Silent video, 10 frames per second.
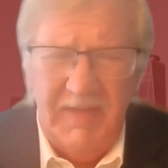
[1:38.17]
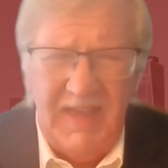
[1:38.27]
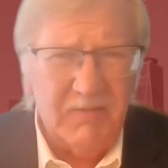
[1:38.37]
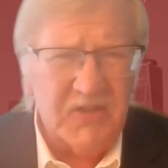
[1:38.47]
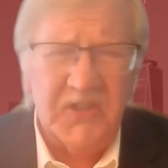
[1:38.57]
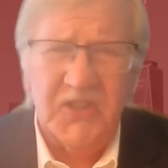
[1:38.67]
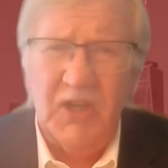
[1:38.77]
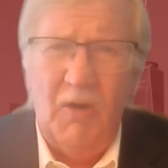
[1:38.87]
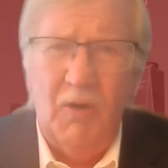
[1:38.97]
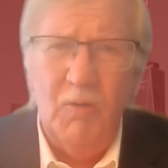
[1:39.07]
They were
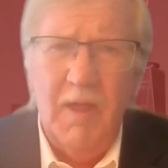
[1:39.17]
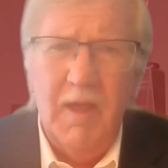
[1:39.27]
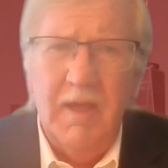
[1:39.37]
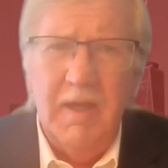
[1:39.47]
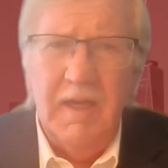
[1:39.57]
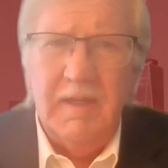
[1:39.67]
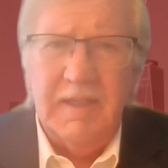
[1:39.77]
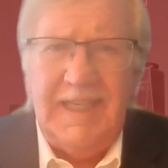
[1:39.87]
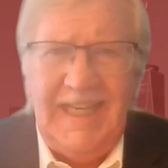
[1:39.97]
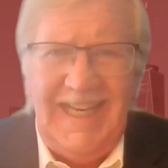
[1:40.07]
so
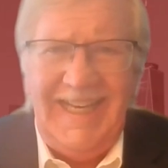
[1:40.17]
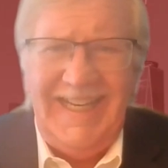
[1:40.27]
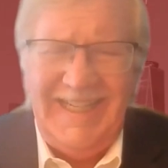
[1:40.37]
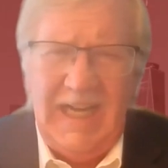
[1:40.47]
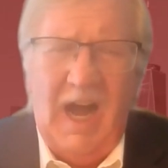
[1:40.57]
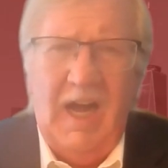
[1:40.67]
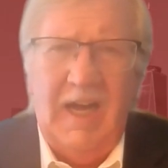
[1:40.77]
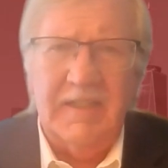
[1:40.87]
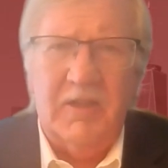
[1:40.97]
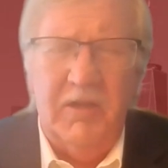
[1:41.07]
keen
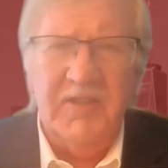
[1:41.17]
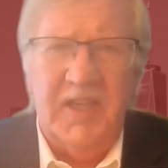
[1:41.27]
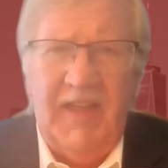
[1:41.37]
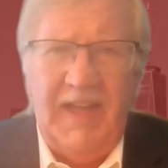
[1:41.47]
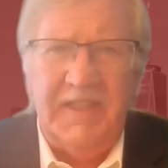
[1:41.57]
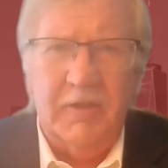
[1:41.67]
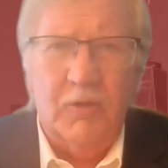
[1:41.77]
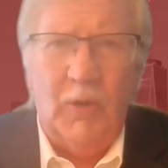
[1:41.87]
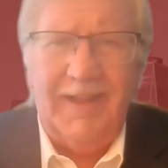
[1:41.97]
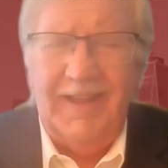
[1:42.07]
on closing that deal
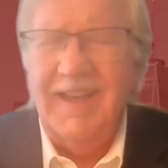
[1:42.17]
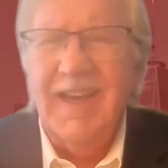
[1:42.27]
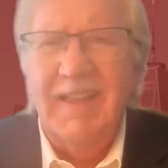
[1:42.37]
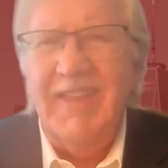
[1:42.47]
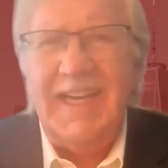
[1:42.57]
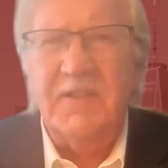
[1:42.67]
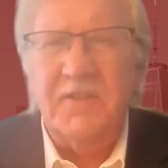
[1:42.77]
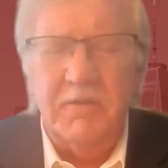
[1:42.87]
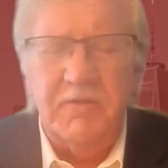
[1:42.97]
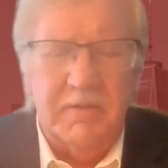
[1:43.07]
quickly, they
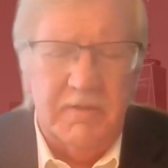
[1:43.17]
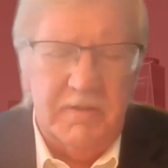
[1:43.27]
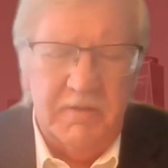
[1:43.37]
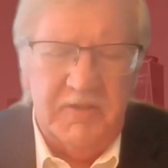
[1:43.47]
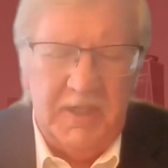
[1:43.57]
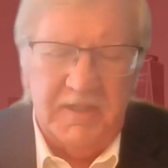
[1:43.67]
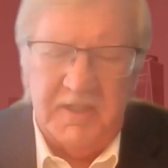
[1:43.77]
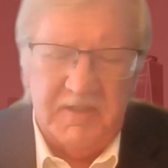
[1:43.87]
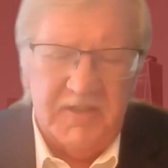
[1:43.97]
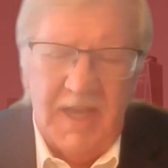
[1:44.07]
didn't do due
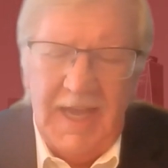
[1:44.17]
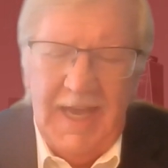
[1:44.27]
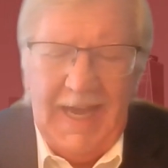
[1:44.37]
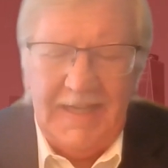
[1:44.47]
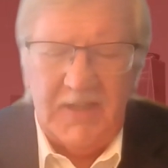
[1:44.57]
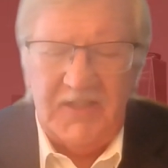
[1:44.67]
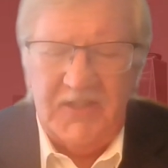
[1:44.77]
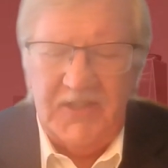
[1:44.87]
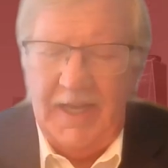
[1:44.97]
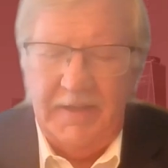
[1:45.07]
diligence. As I
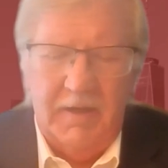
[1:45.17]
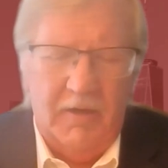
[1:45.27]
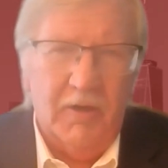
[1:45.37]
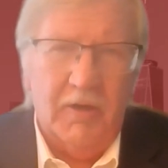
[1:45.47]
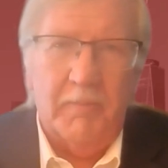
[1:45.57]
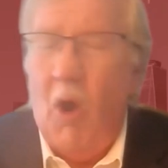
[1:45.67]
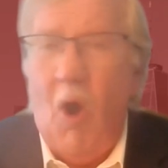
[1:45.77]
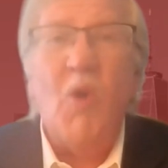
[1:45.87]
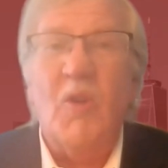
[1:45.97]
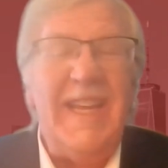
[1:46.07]
said, her
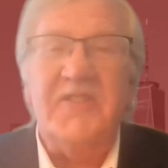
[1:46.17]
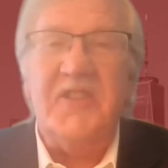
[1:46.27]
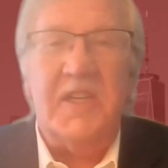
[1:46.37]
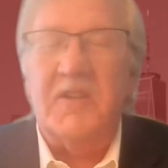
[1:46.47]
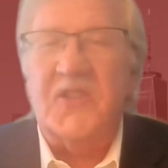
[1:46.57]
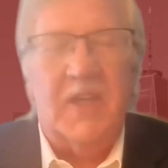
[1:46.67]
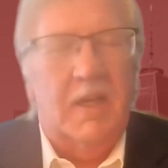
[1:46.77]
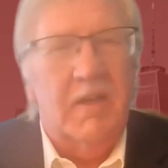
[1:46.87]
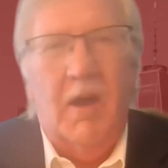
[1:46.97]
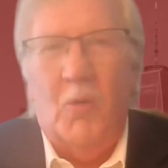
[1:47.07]
own engineer
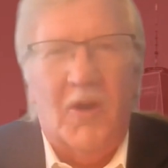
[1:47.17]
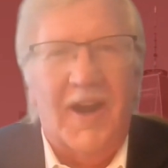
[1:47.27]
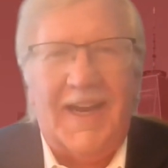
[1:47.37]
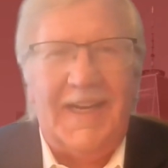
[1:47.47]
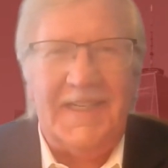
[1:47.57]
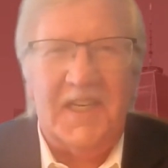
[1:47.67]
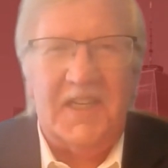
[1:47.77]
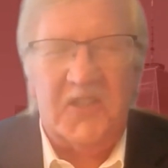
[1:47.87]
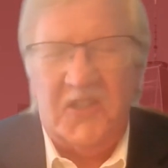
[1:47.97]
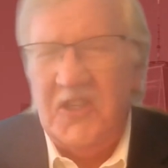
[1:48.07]
said, no, we're not going to
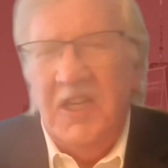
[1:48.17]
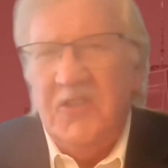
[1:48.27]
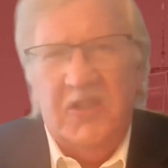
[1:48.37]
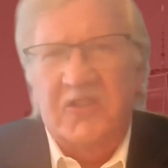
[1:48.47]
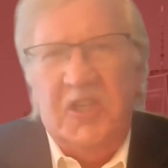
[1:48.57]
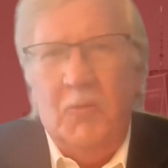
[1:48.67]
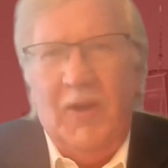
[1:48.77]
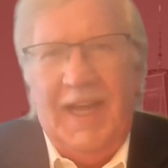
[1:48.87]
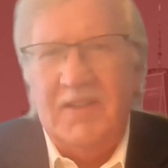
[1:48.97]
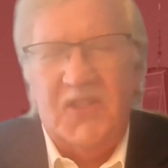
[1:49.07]
touch this. So she
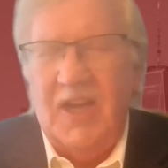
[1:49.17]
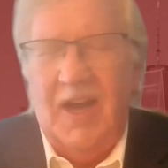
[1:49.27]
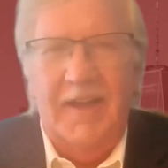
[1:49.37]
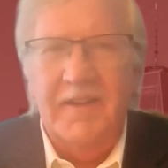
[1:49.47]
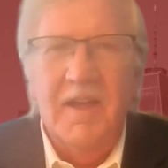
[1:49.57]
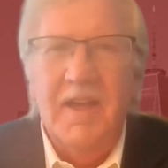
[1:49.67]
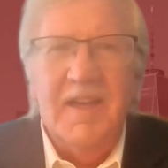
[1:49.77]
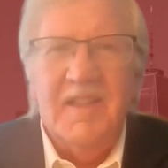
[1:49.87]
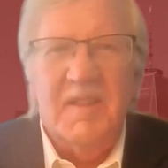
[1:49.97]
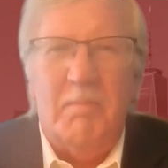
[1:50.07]
went outside.
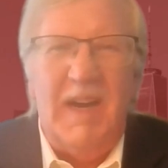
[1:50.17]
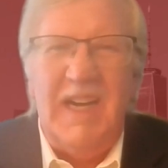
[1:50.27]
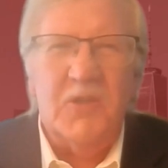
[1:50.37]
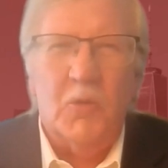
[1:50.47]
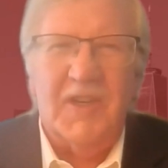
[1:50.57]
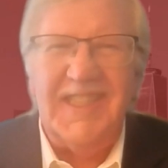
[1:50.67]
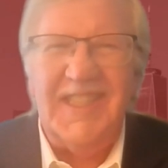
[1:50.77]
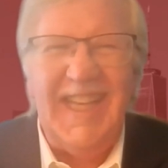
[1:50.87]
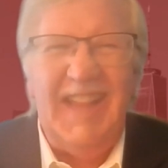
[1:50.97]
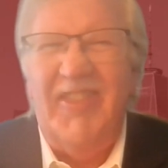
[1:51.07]
The buzzword is
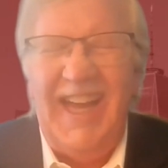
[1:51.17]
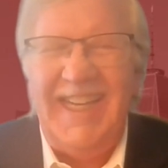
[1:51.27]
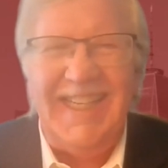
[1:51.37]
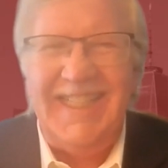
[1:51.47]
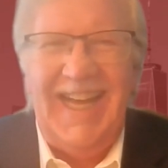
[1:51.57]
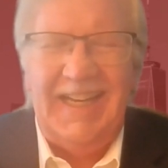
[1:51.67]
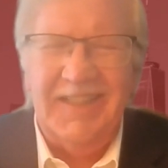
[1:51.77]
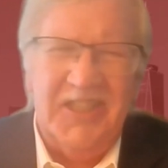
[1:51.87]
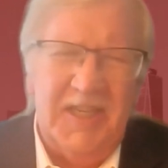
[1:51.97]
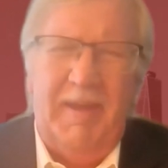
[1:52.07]
synthetic
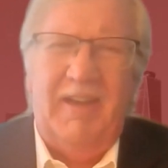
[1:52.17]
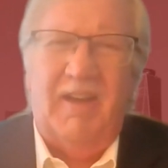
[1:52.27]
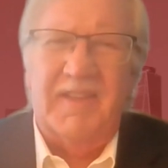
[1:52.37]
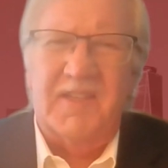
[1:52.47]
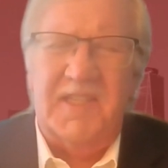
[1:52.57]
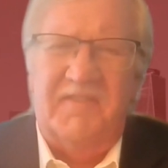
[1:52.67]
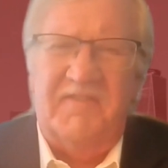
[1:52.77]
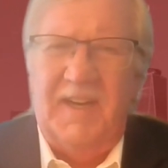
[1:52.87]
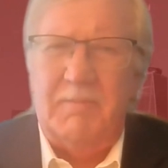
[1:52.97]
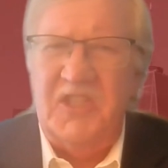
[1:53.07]
data. She made all this
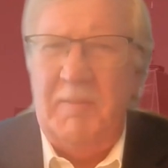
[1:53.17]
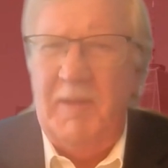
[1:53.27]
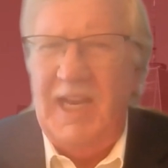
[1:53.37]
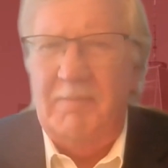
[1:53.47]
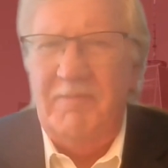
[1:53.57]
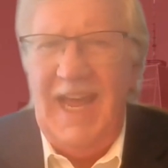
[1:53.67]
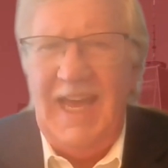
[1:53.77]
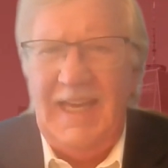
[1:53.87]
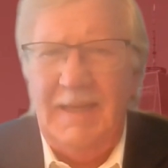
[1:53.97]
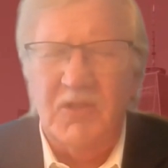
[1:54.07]
stuff up. She made up
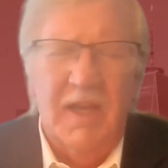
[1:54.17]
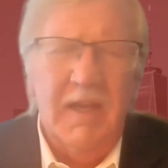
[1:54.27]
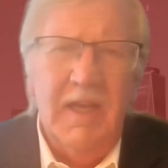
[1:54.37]
names.